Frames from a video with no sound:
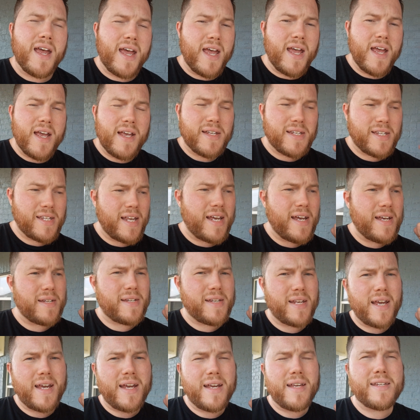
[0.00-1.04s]
he is
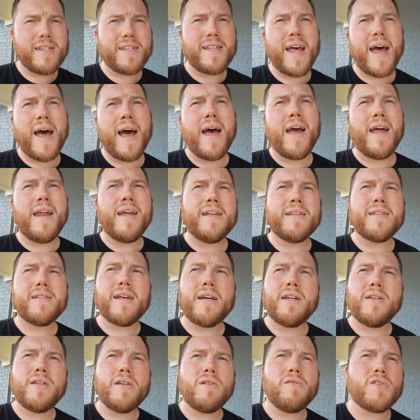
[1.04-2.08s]
this, he is that. And it's
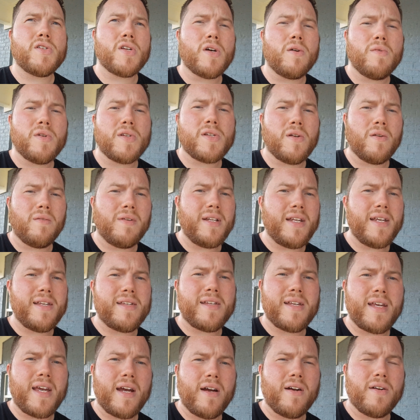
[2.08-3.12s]
like, dude, Soul was the only
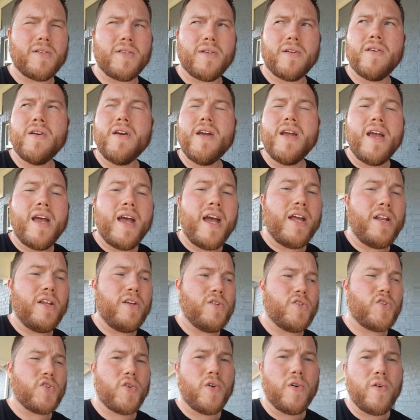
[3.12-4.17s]
decent character, and
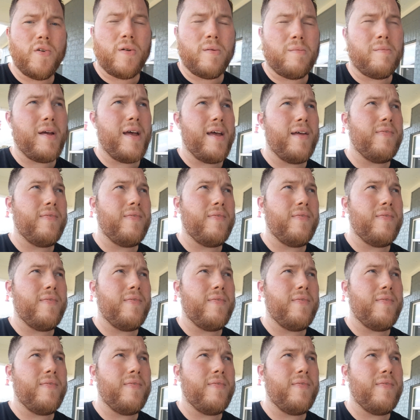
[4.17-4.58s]
you screwed him.